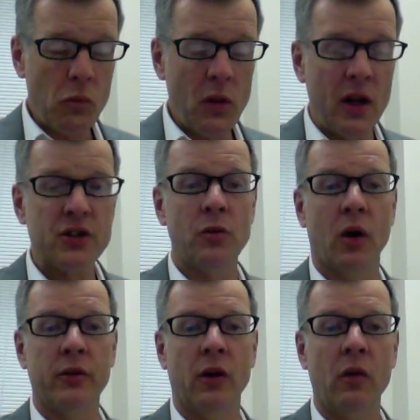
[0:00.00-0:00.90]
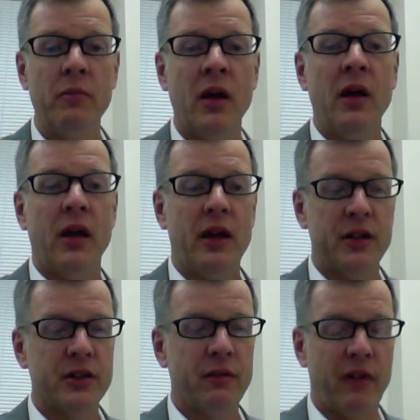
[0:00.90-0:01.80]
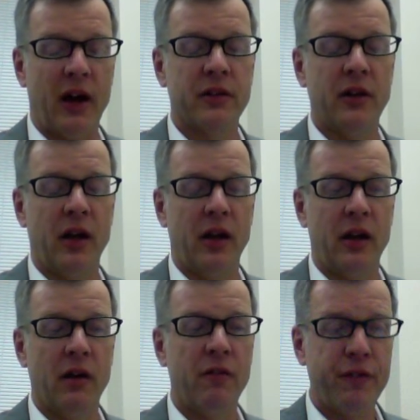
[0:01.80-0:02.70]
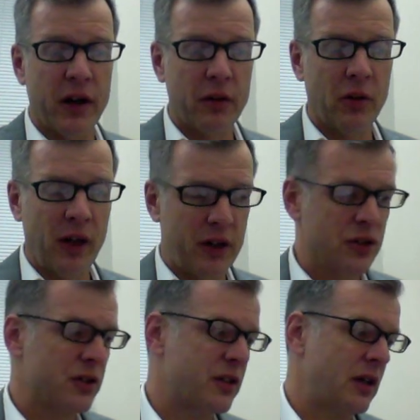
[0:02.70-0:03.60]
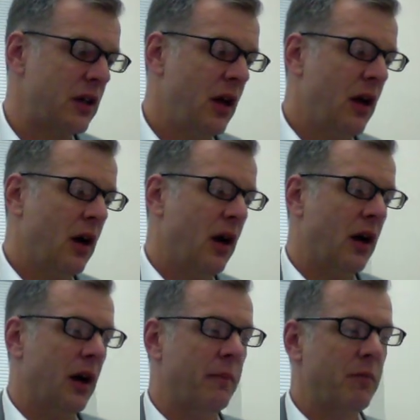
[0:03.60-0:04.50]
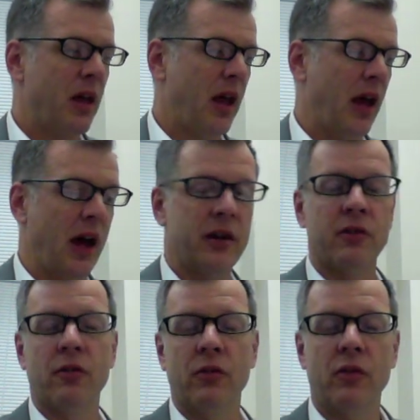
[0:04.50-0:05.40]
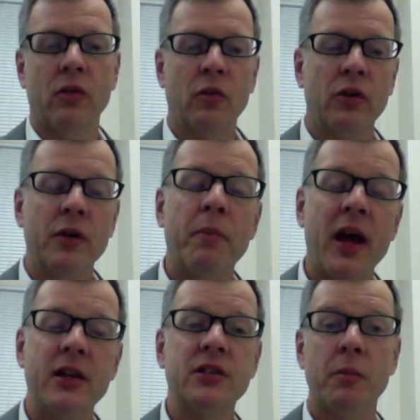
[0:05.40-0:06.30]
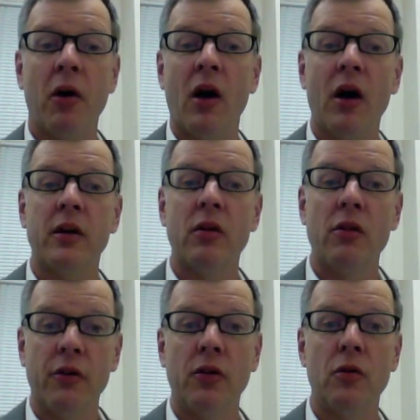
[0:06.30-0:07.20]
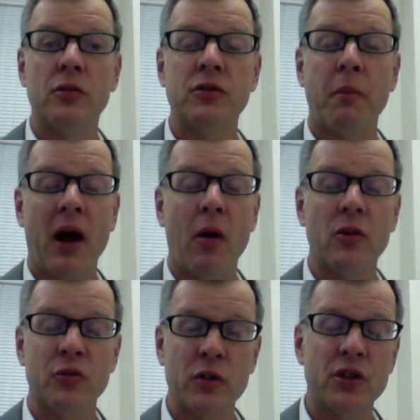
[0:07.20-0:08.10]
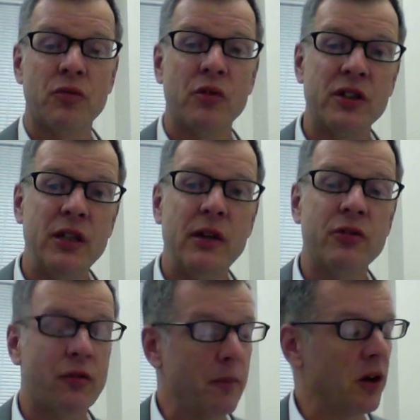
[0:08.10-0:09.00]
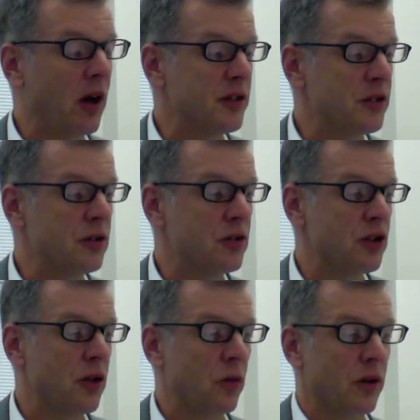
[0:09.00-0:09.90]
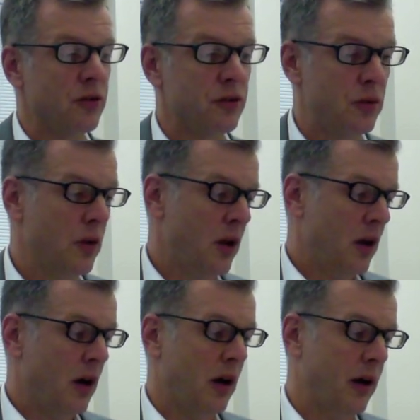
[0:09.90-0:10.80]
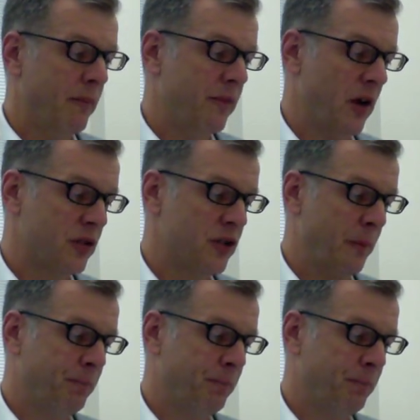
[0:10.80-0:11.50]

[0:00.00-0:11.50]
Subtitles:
as you all know, is in fact a federal agency and depends upon those powers which it receives from the Constitution in order to function.